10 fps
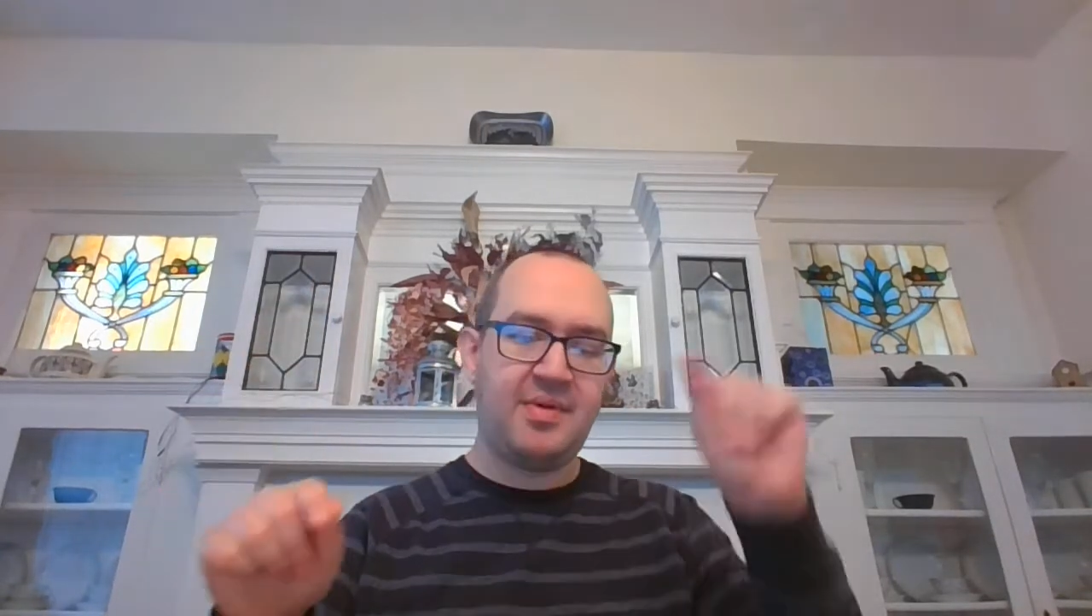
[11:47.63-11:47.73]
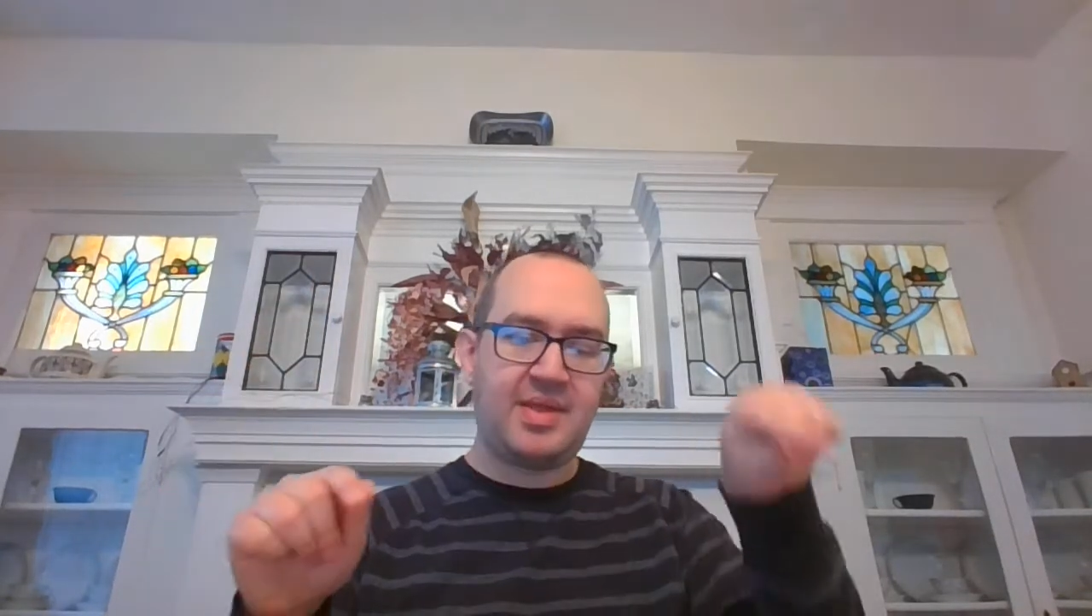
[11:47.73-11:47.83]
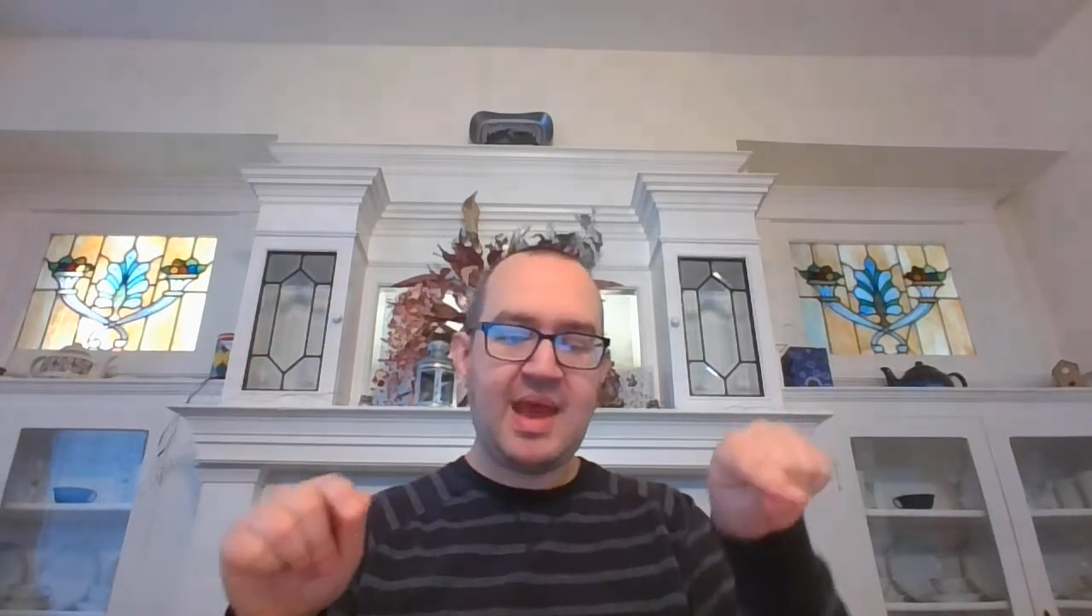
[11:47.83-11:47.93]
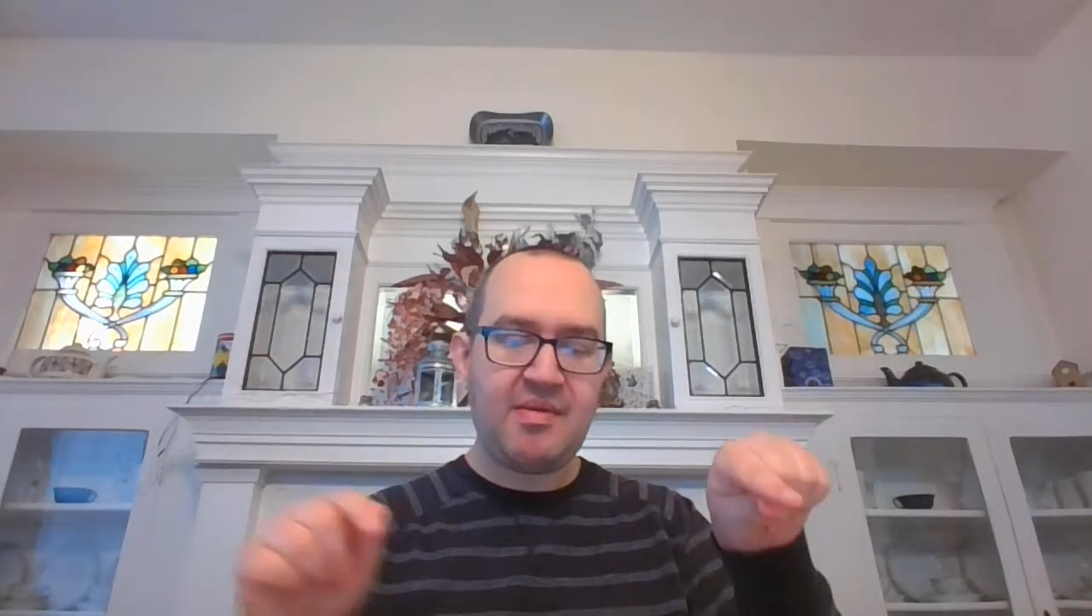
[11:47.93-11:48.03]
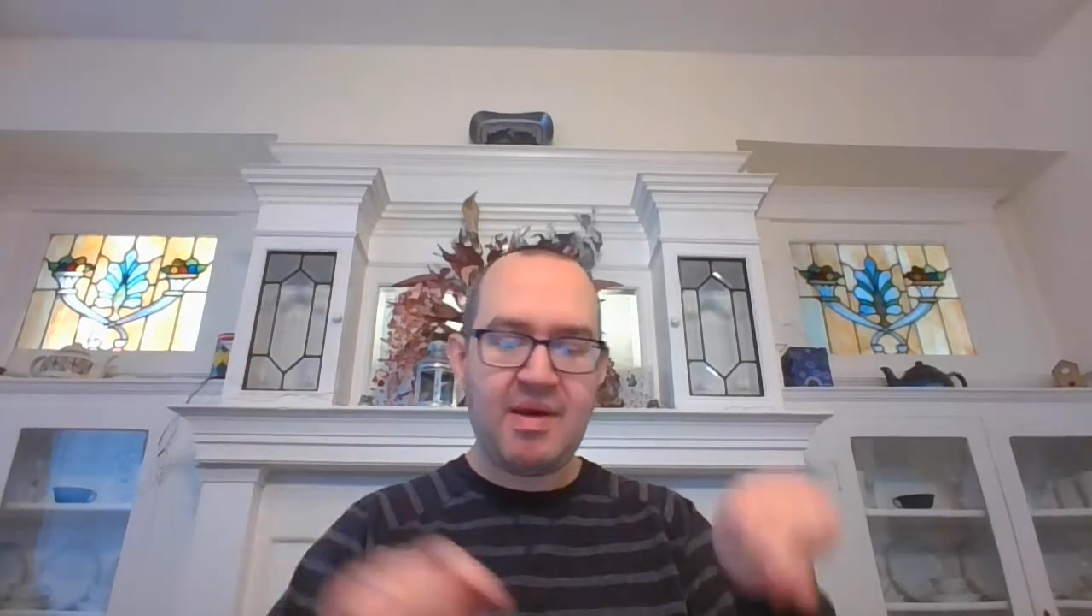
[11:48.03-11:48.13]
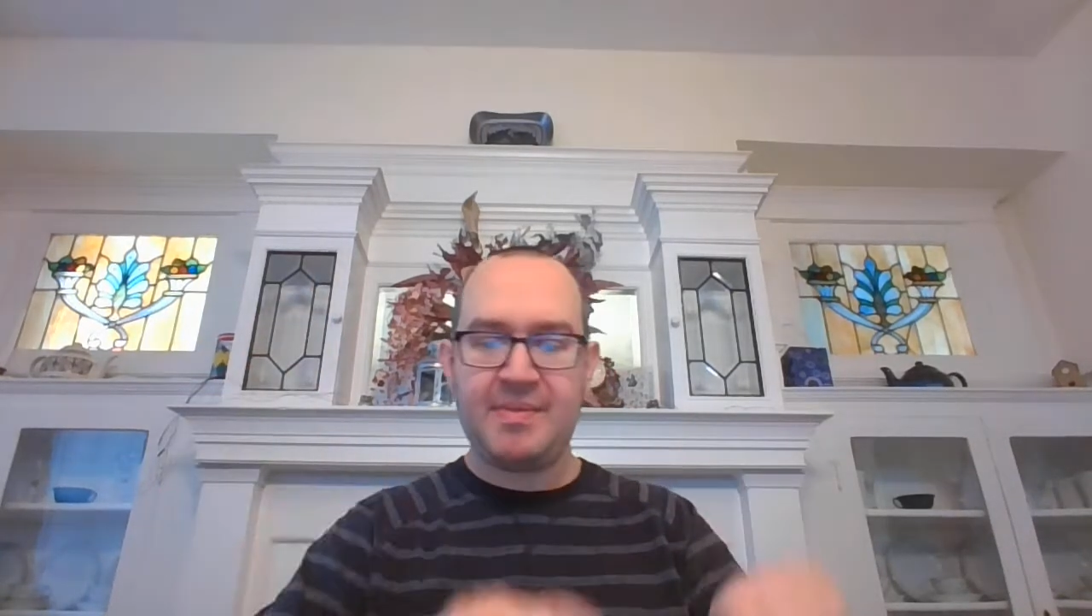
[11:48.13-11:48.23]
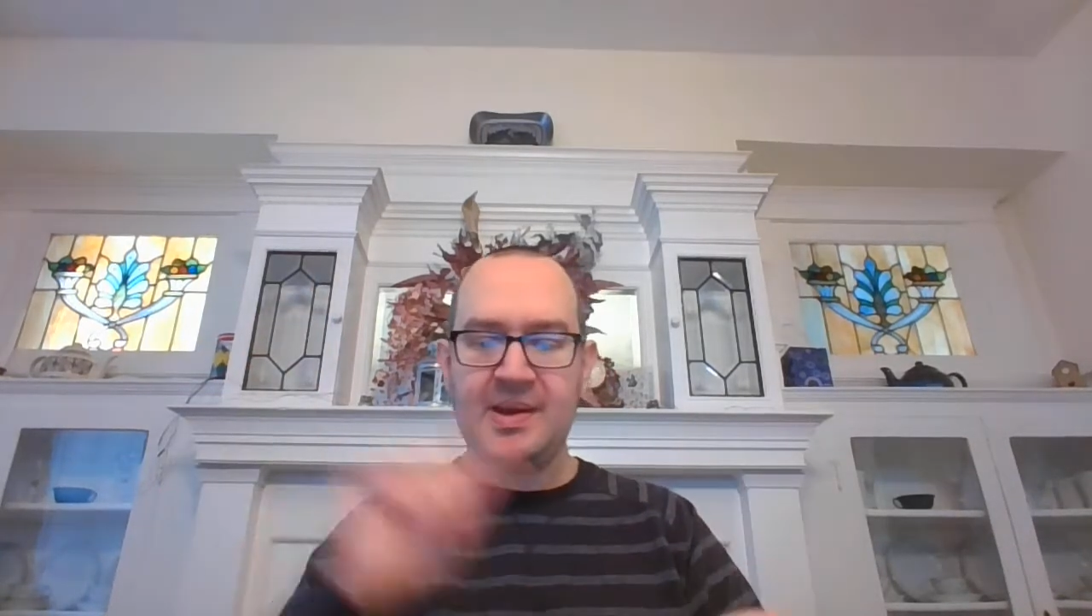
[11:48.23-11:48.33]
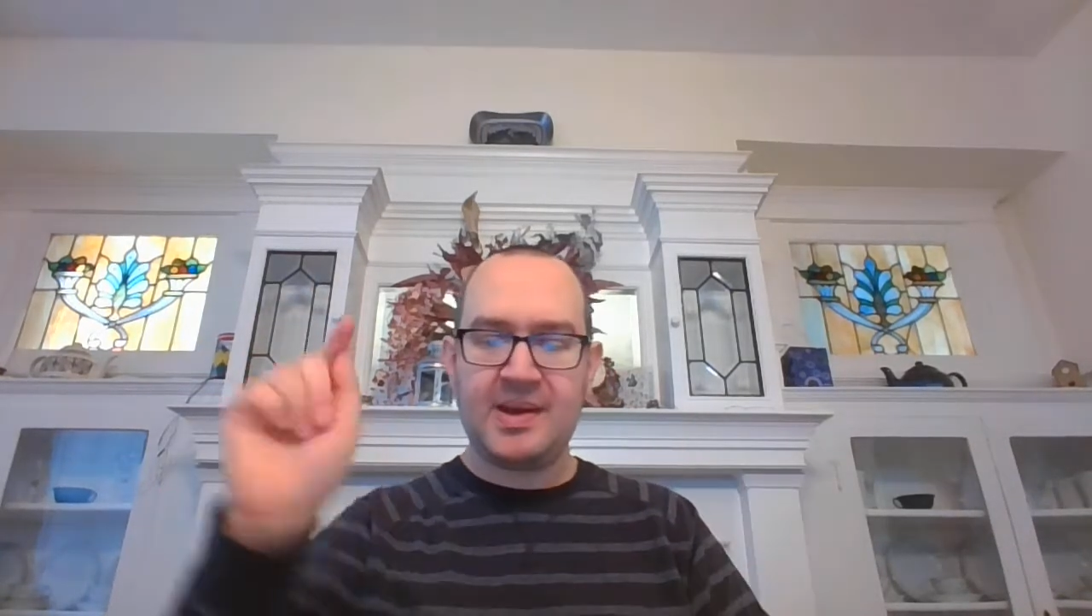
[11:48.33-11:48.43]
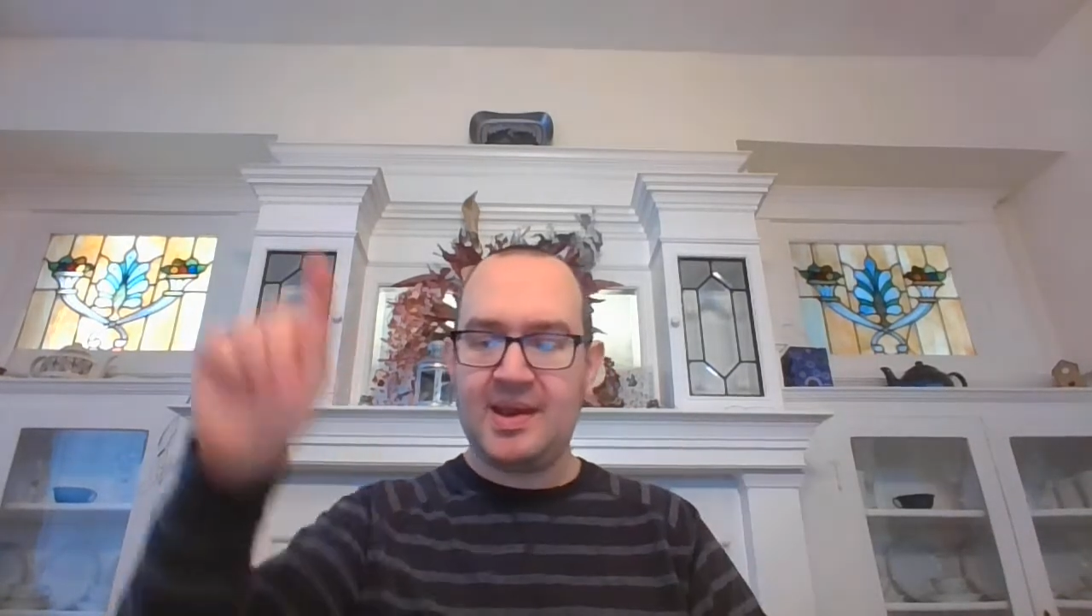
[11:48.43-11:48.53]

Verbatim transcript: with that weapon